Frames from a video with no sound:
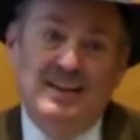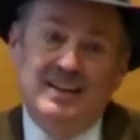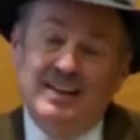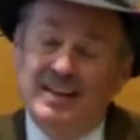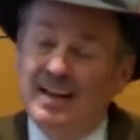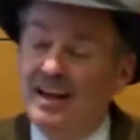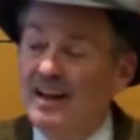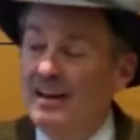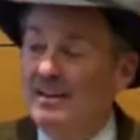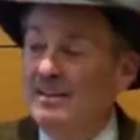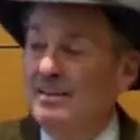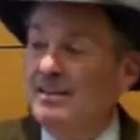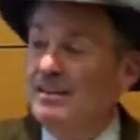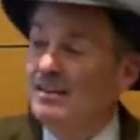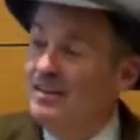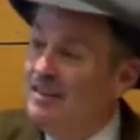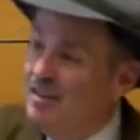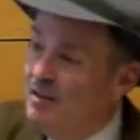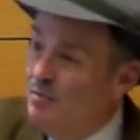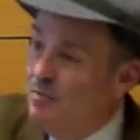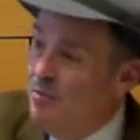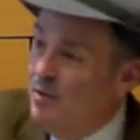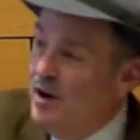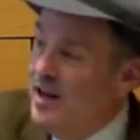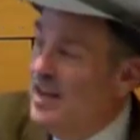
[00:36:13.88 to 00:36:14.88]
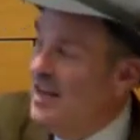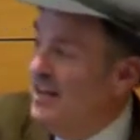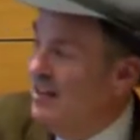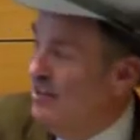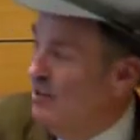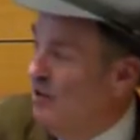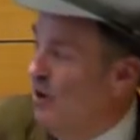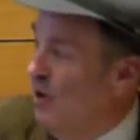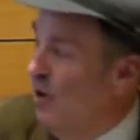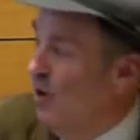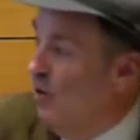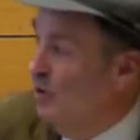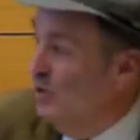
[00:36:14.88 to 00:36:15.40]
Now, to bring it
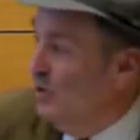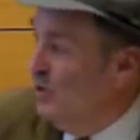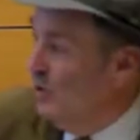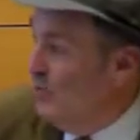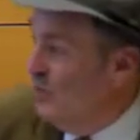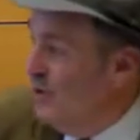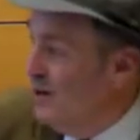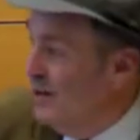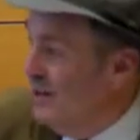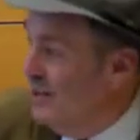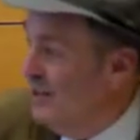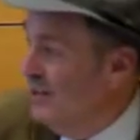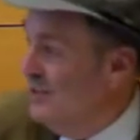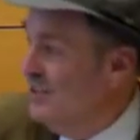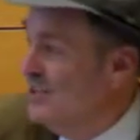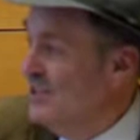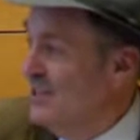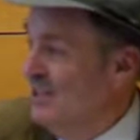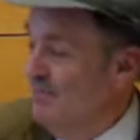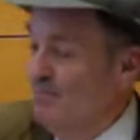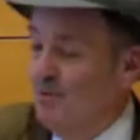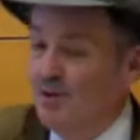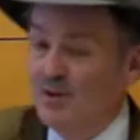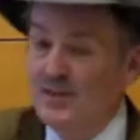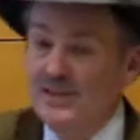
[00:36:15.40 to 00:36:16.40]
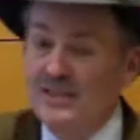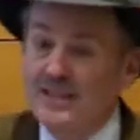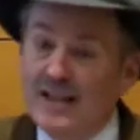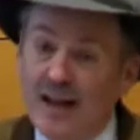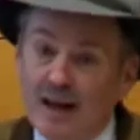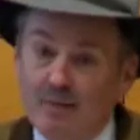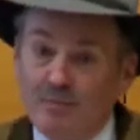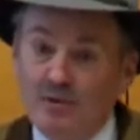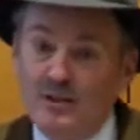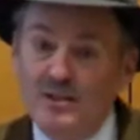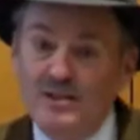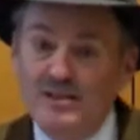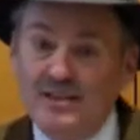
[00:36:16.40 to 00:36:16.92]
to older workers and more
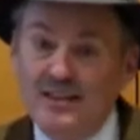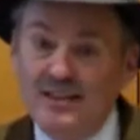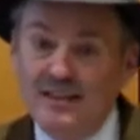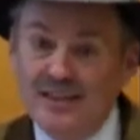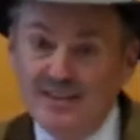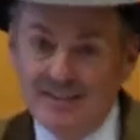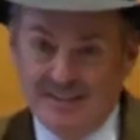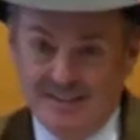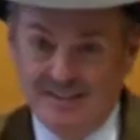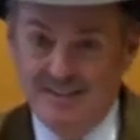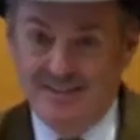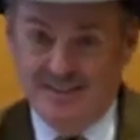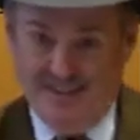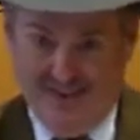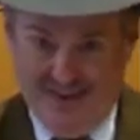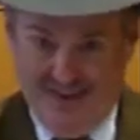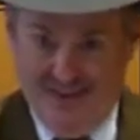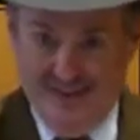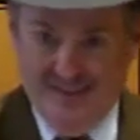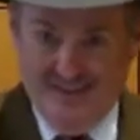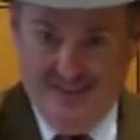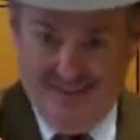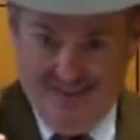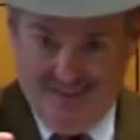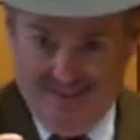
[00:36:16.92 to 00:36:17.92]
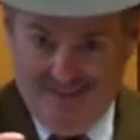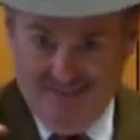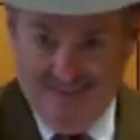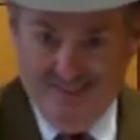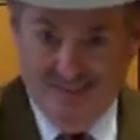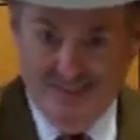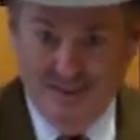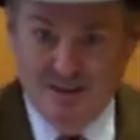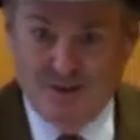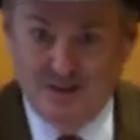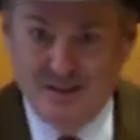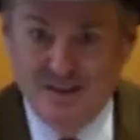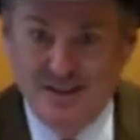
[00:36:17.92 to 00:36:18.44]
established things is
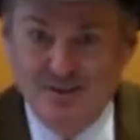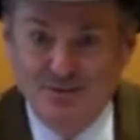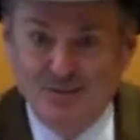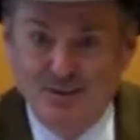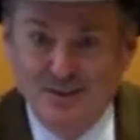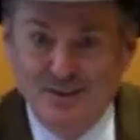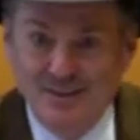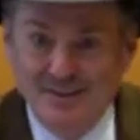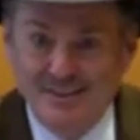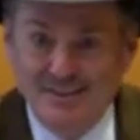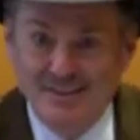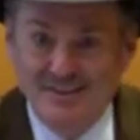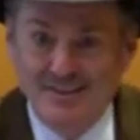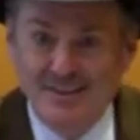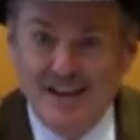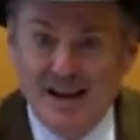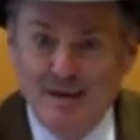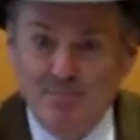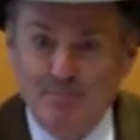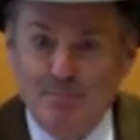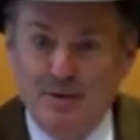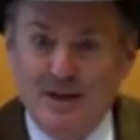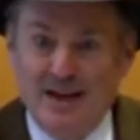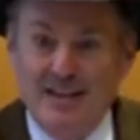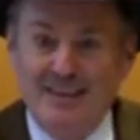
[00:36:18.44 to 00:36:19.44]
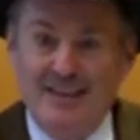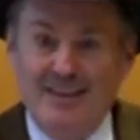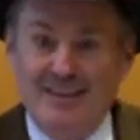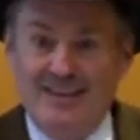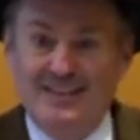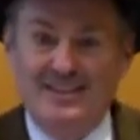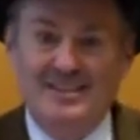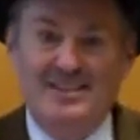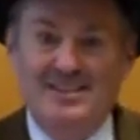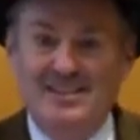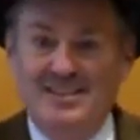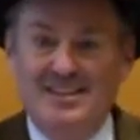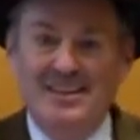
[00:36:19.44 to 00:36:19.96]
a different step, and I think
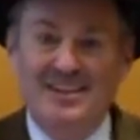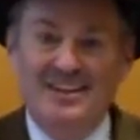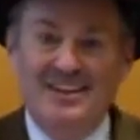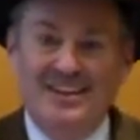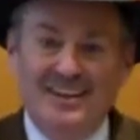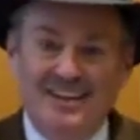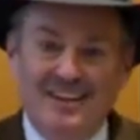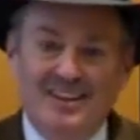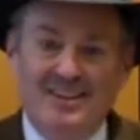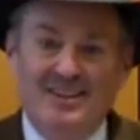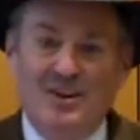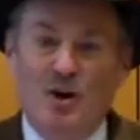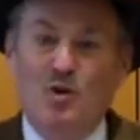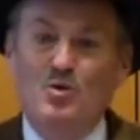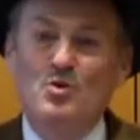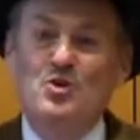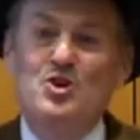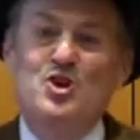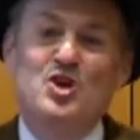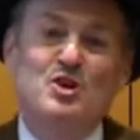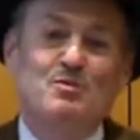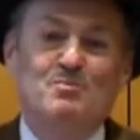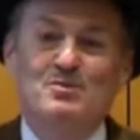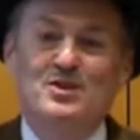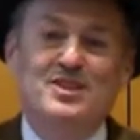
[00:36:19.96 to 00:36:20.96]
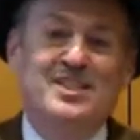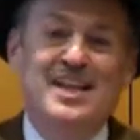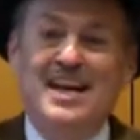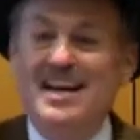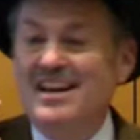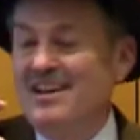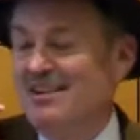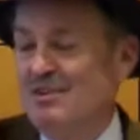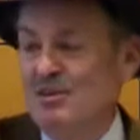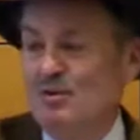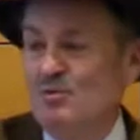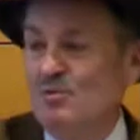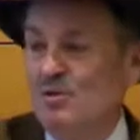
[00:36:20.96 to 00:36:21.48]
the ownership
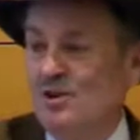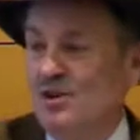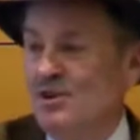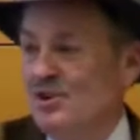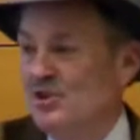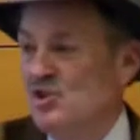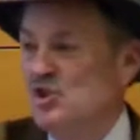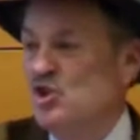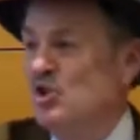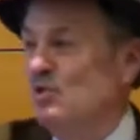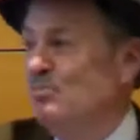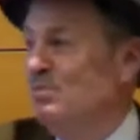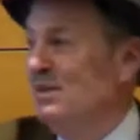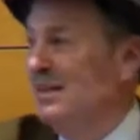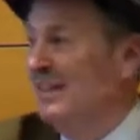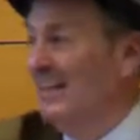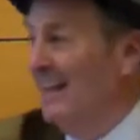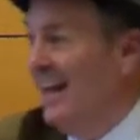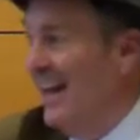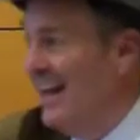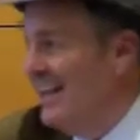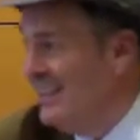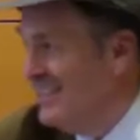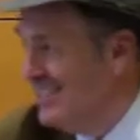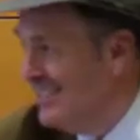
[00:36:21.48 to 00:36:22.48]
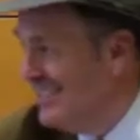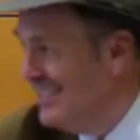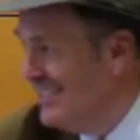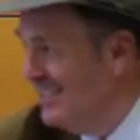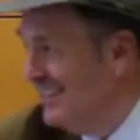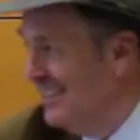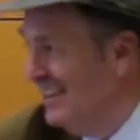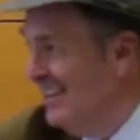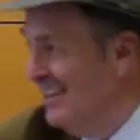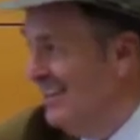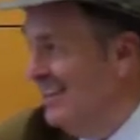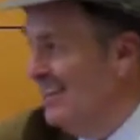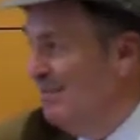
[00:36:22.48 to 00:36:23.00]
stake of the workers should be less
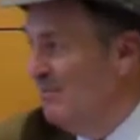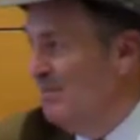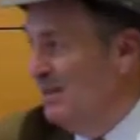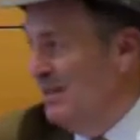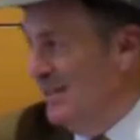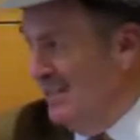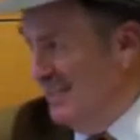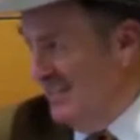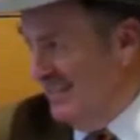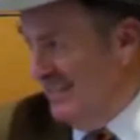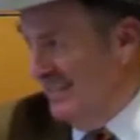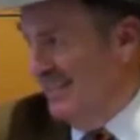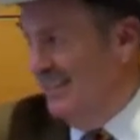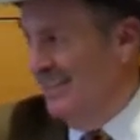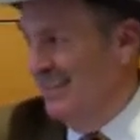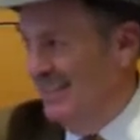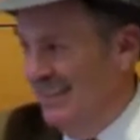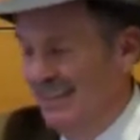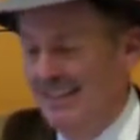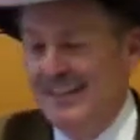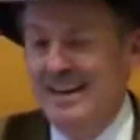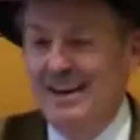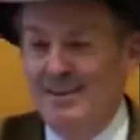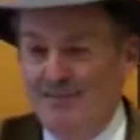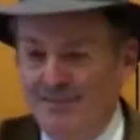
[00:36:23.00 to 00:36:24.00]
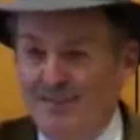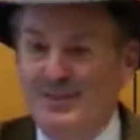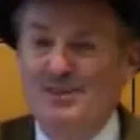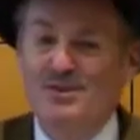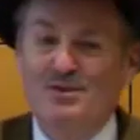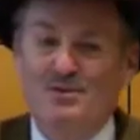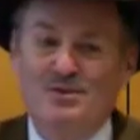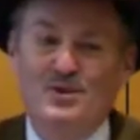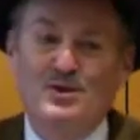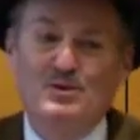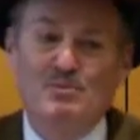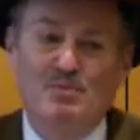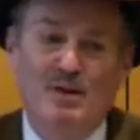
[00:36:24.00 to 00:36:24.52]
because they have other
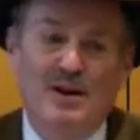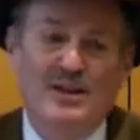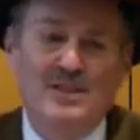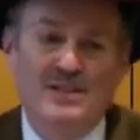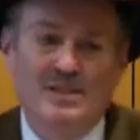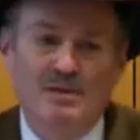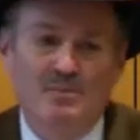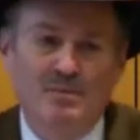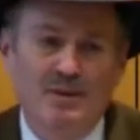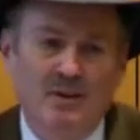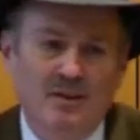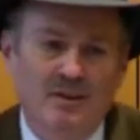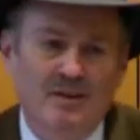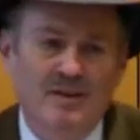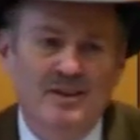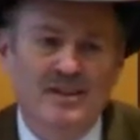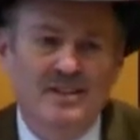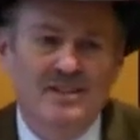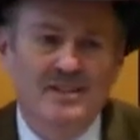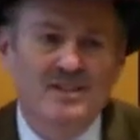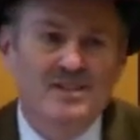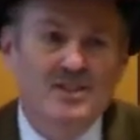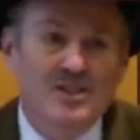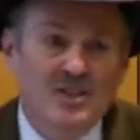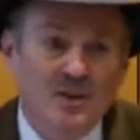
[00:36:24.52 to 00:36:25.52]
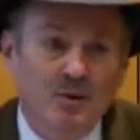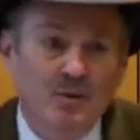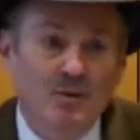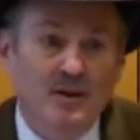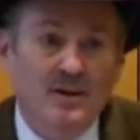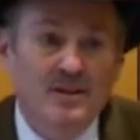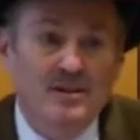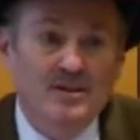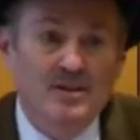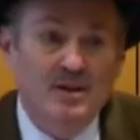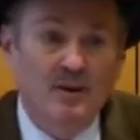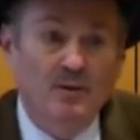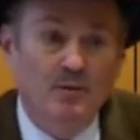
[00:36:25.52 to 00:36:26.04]
responsibilities and so on
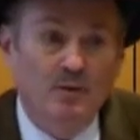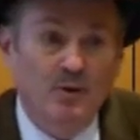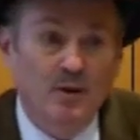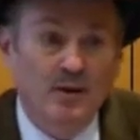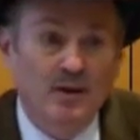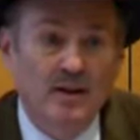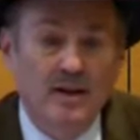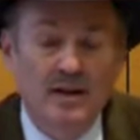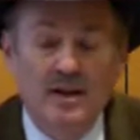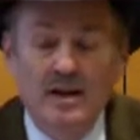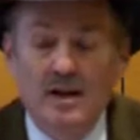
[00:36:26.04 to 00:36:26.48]
and so forth.